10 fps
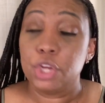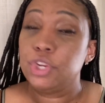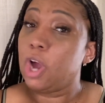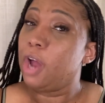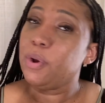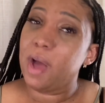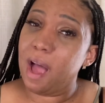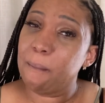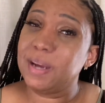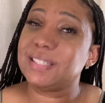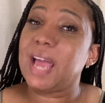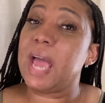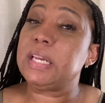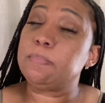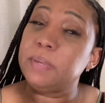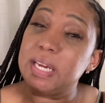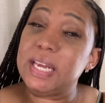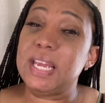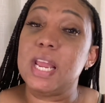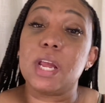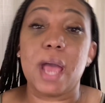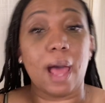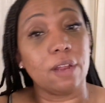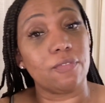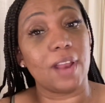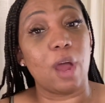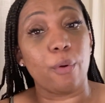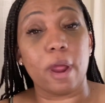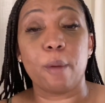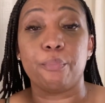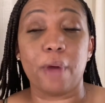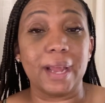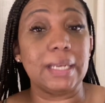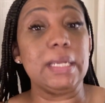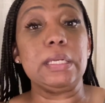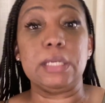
Y'all know how much I be eating cauliflower and broccoli,